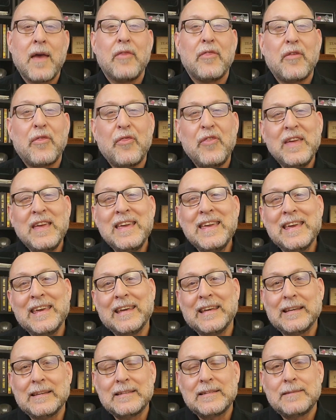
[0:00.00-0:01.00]
The thing
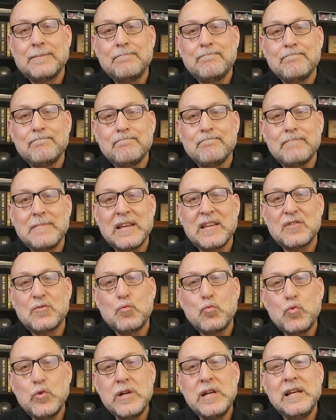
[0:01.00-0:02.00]
is, it's
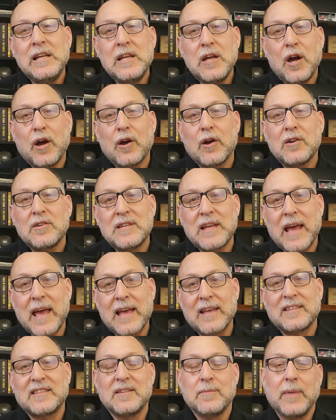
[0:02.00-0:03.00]
really hard to
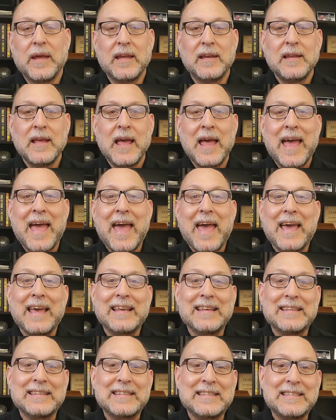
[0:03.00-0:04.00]
estimate
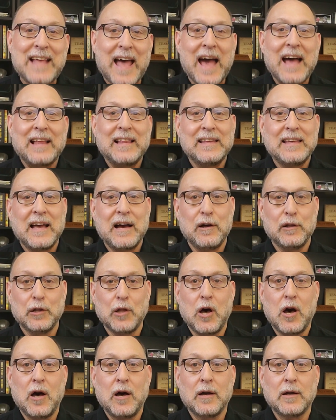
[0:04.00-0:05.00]
exactly how
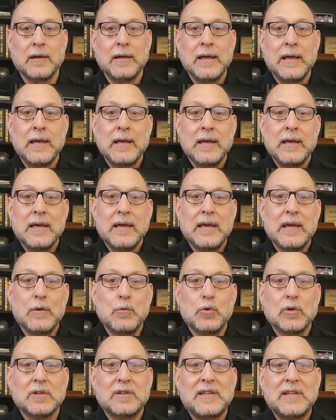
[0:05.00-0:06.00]
long it
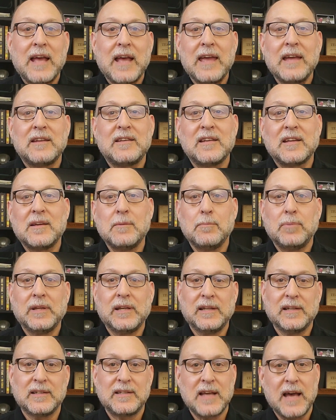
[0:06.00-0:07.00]
will take to
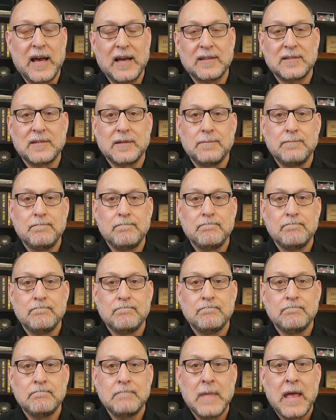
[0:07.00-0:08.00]
complete a task.
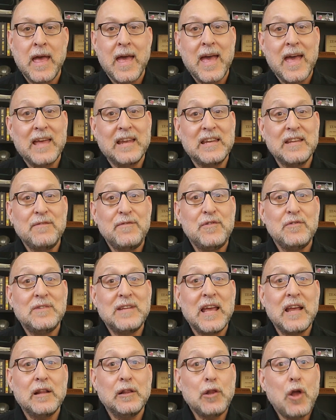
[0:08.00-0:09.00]
And if you
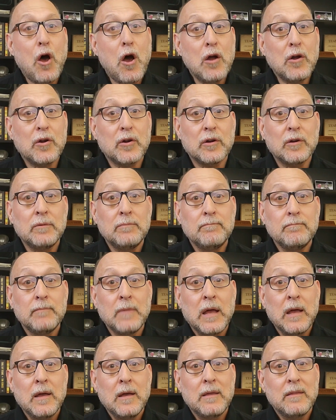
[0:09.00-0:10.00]
take longer
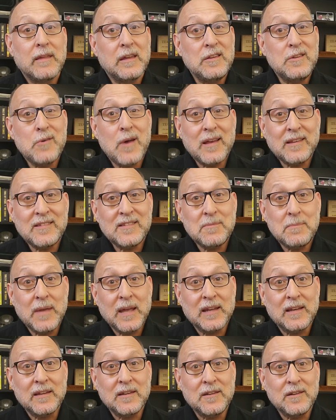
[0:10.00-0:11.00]
than you
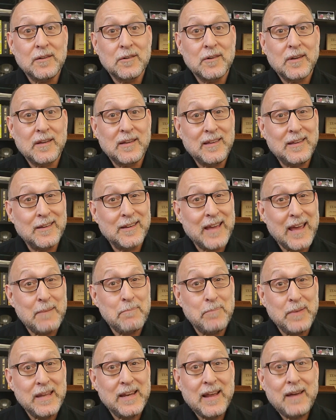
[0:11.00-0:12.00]
estimated, you
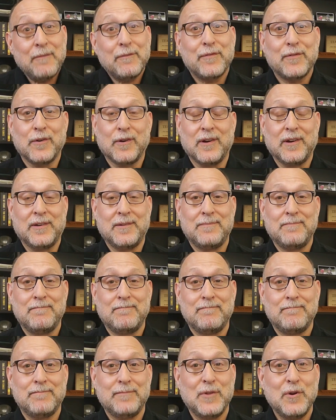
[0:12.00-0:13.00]
get beat up for it.
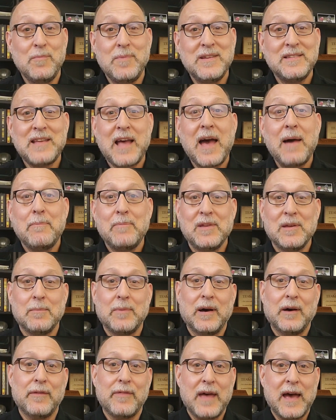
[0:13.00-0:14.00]
Nobody's happy
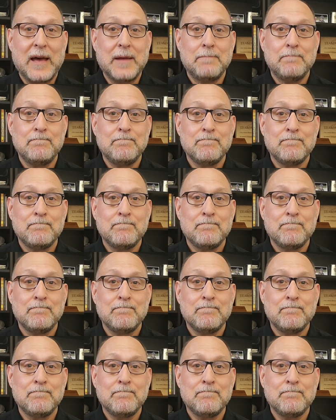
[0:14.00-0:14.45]
about that.